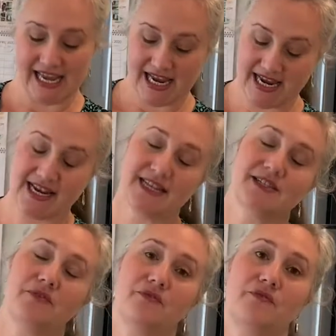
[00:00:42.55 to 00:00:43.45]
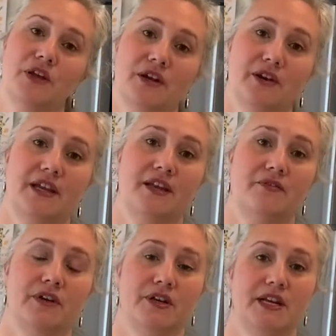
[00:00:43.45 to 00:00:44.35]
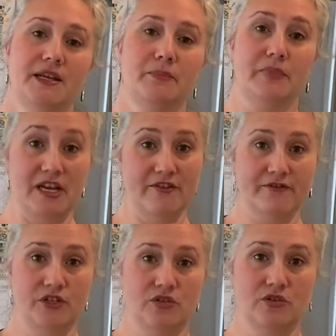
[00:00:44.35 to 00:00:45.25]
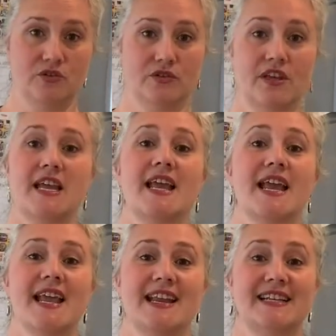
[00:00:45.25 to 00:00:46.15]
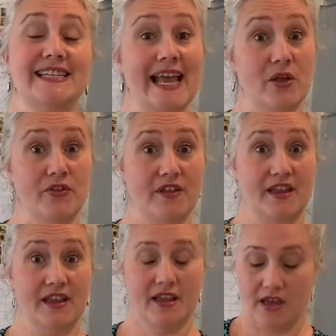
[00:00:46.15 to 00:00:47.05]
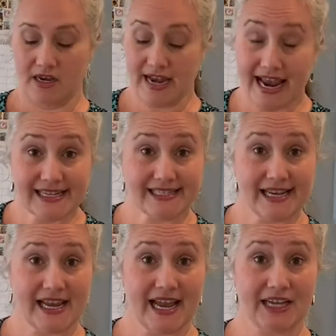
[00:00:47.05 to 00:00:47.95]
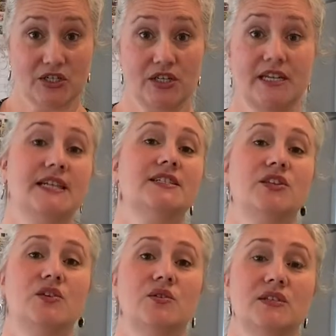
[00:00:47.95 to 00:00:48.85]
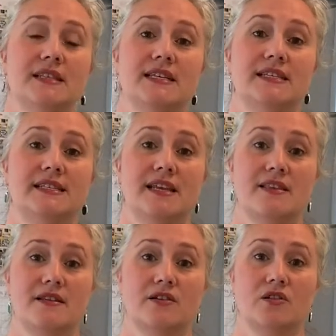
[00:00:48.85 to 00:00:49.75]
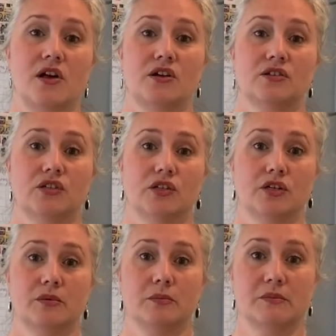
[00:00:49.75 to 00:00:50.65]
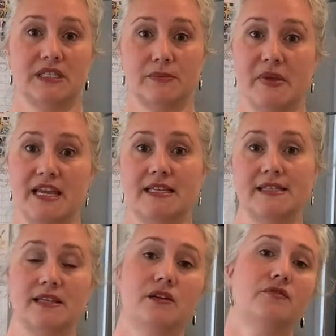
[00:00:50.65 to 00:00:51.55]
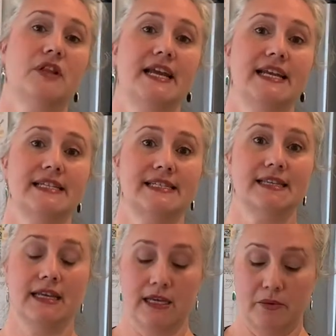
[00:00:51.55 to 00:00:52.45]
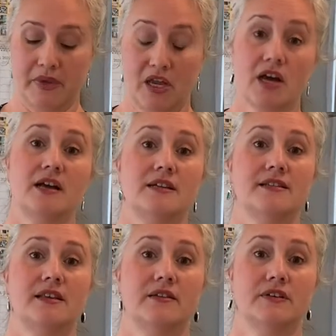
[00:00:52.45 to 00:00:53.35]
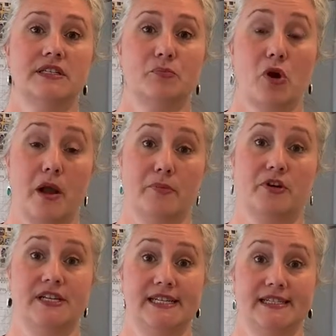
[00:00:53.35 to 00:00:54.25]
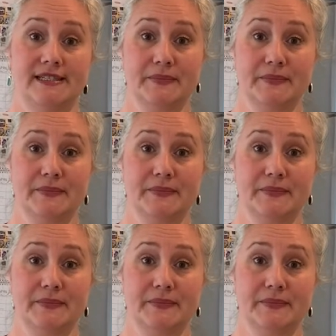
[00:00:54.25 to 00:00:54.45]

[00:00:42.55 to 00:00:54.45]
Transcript: And it's very, very beneficial and it's healthy. NASA actually has used this in their long-term space flights because of its properties.